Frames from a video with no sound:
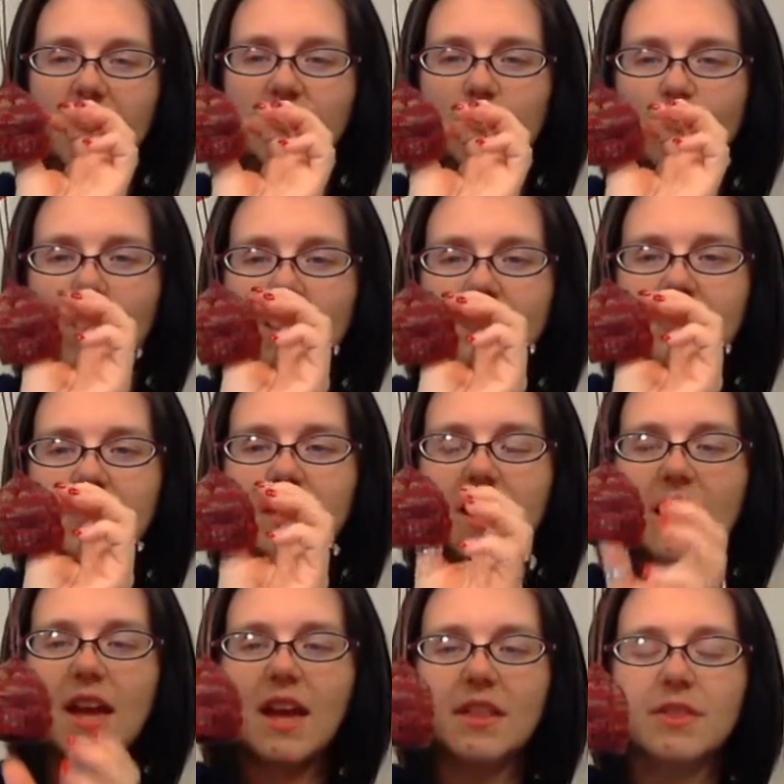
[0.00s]
size 1s.
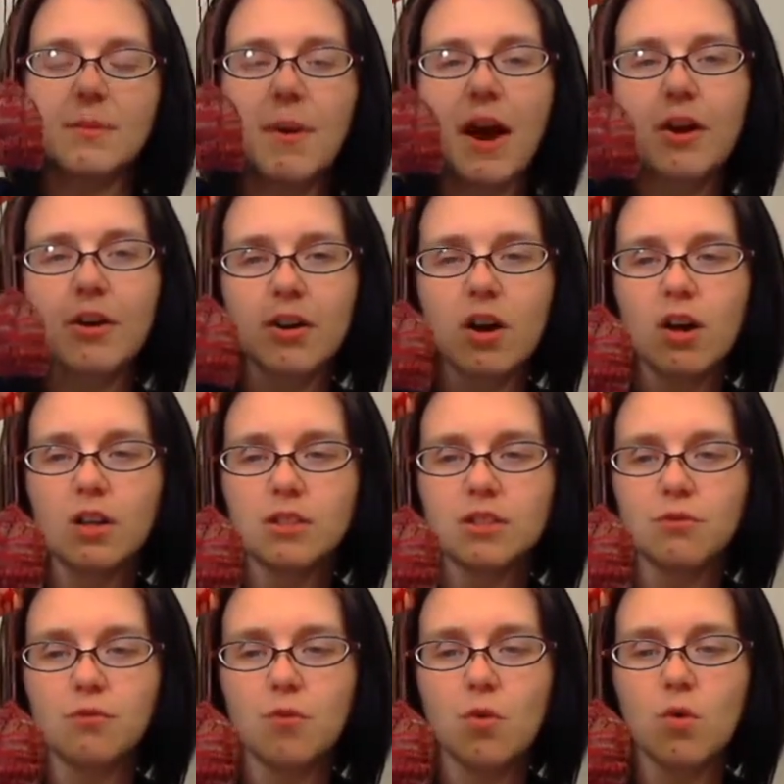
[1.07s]
The pattern
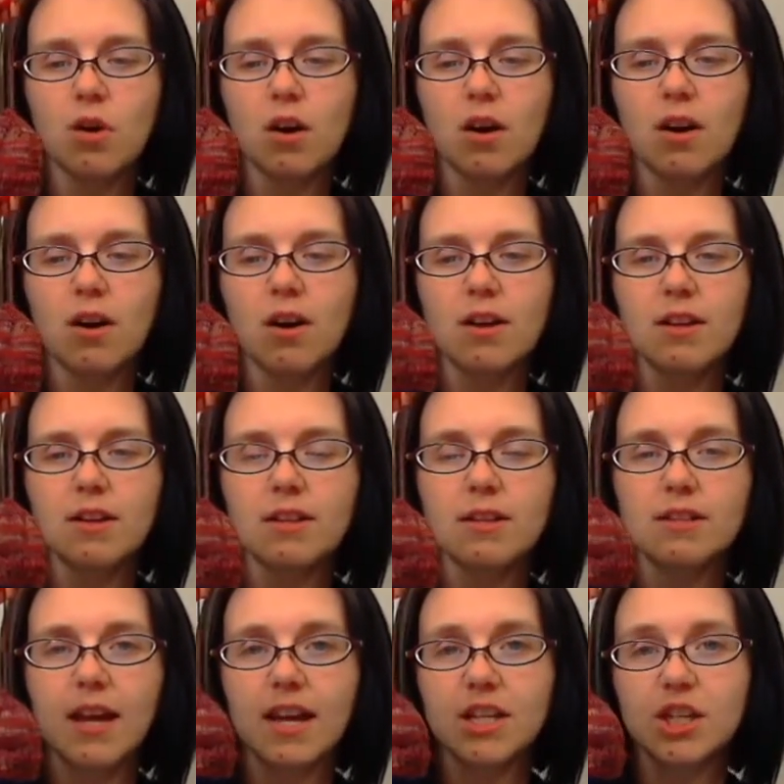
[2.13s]
calls for
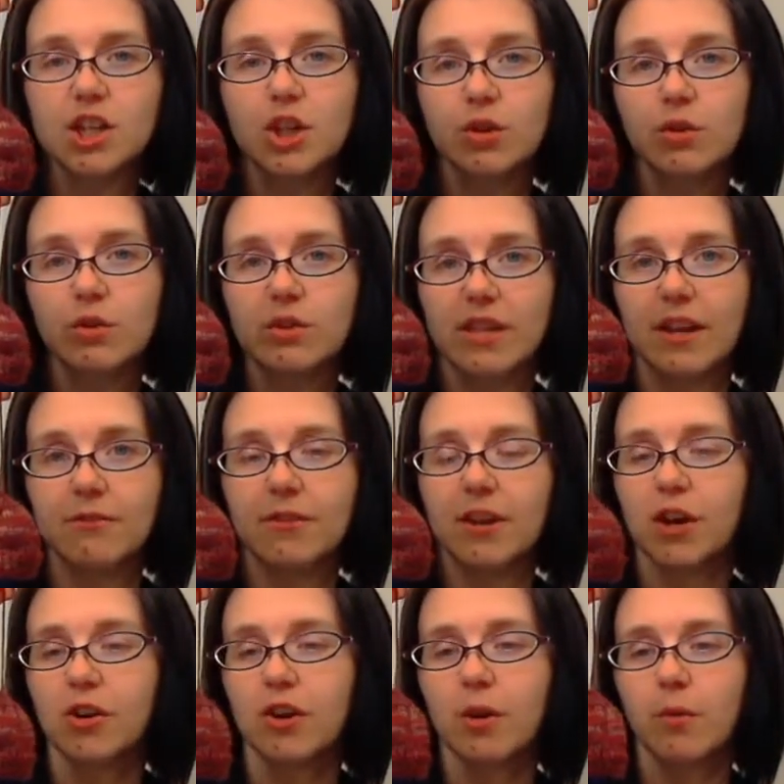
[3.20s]
size 2s and
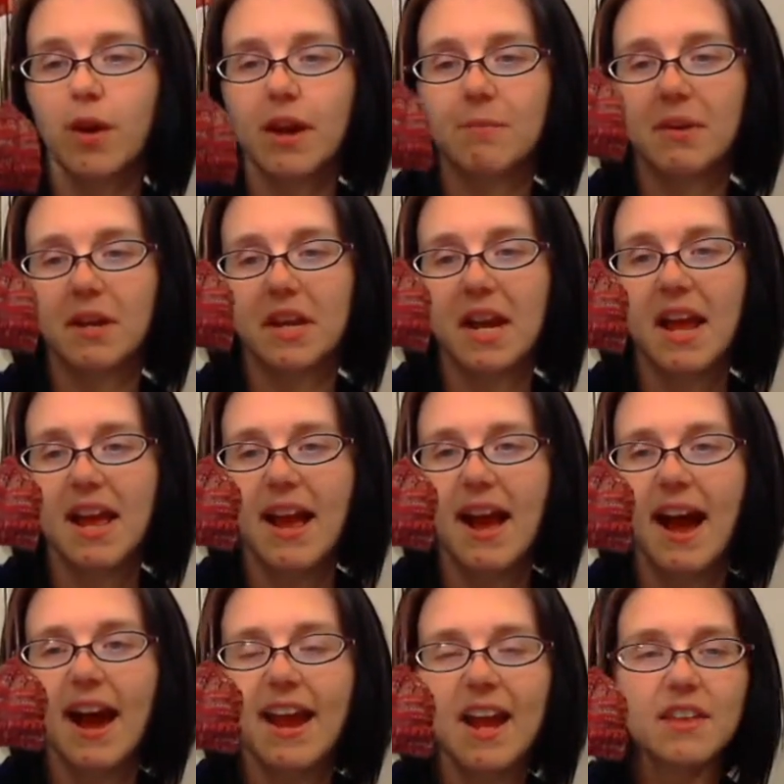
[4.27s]
fingering weight, but
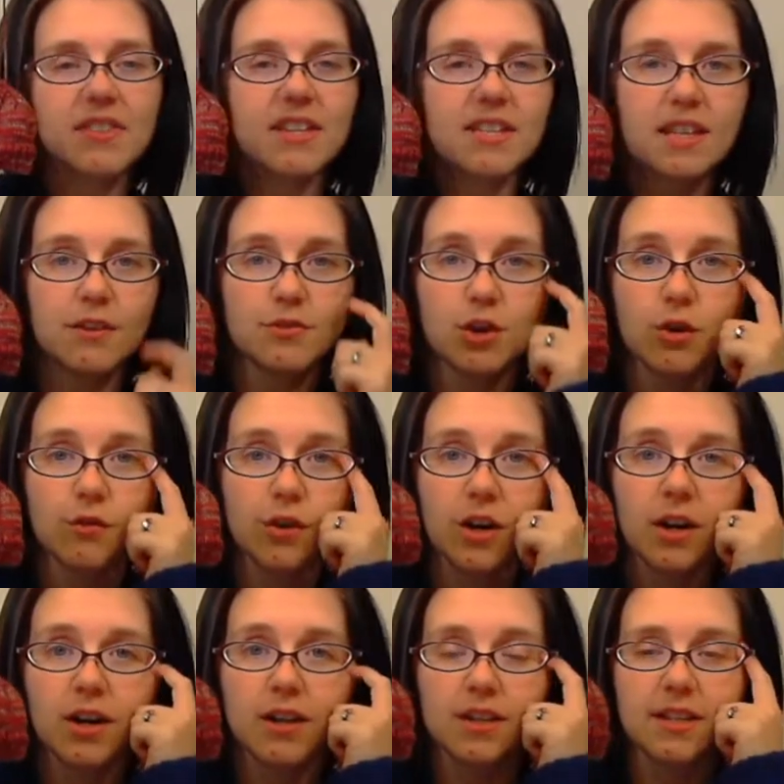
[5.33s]
I had this left
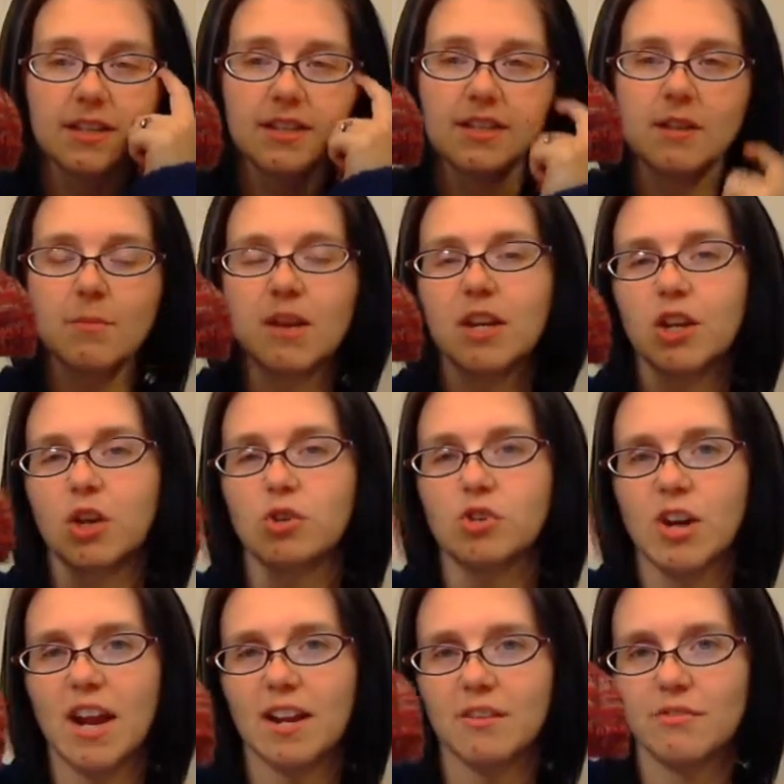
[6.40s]
over. This is some Indigo
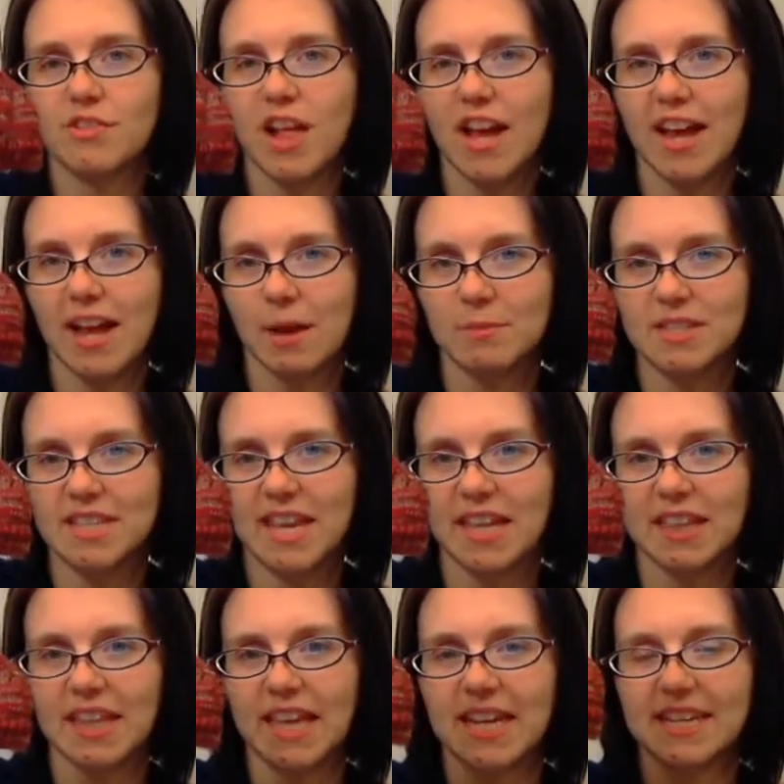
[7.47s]
Dragonfly
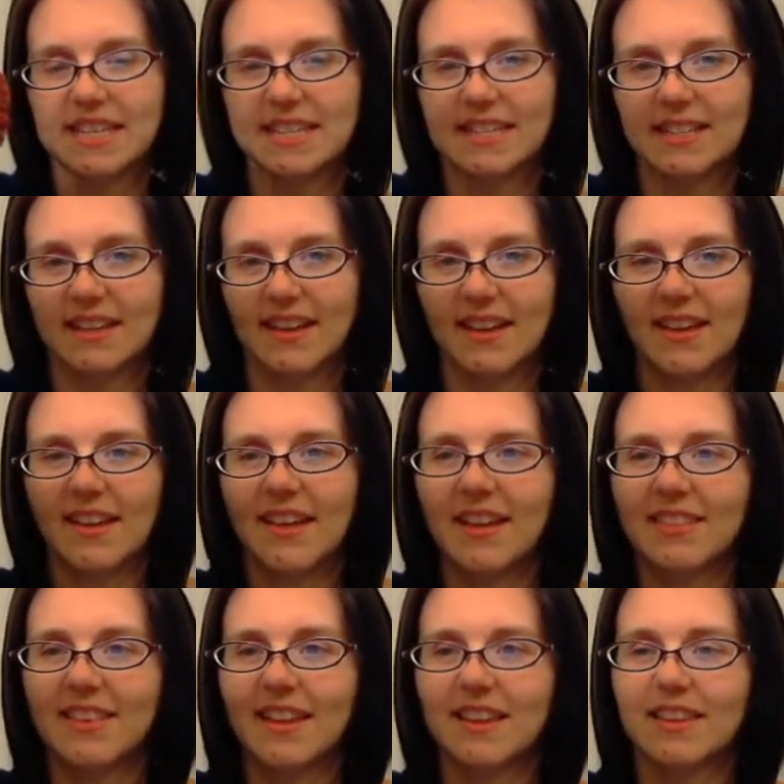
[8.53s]
MCN lace
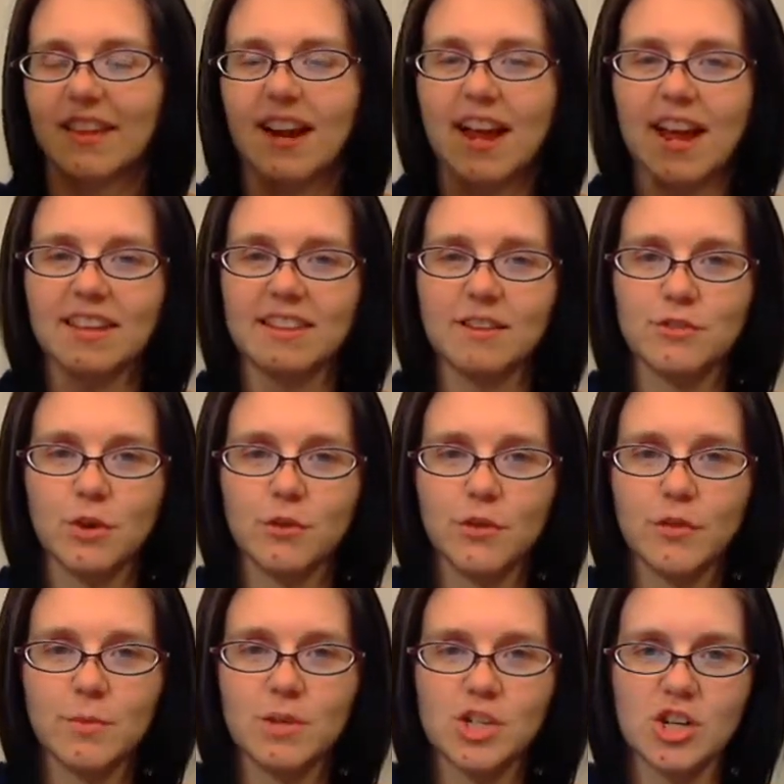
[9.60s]
that I had left
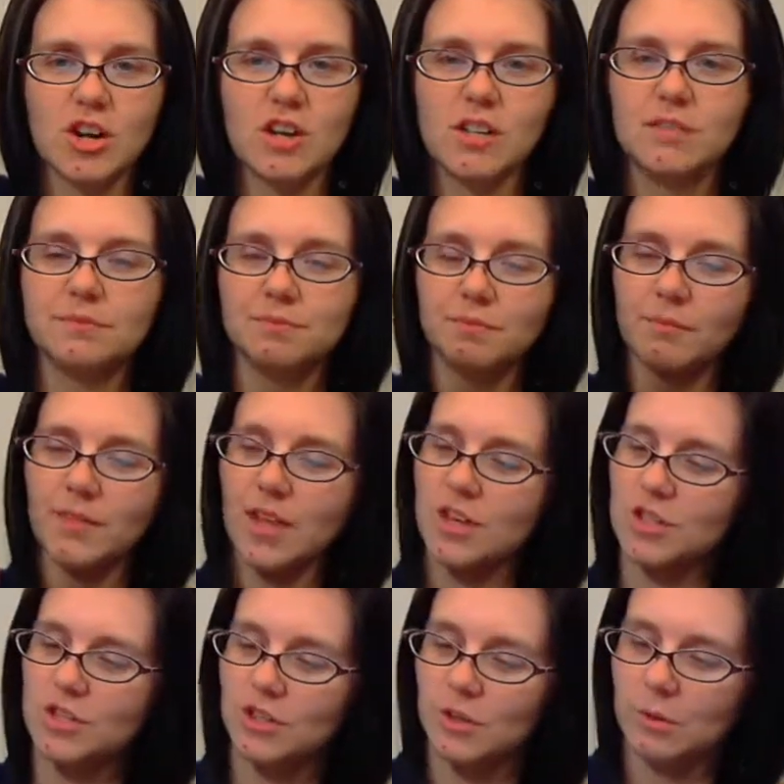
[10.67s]
over from a shawl.
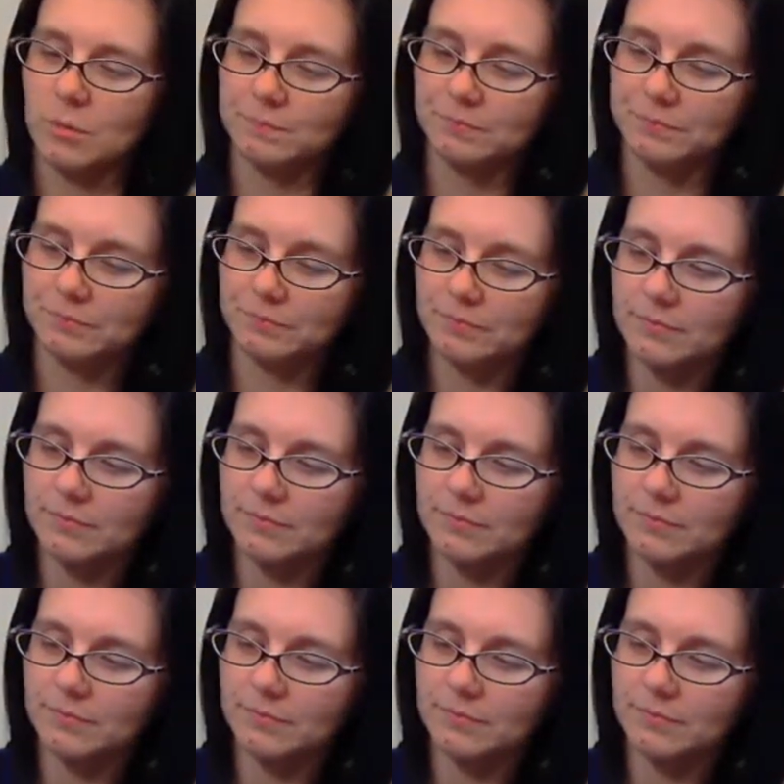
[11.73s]
So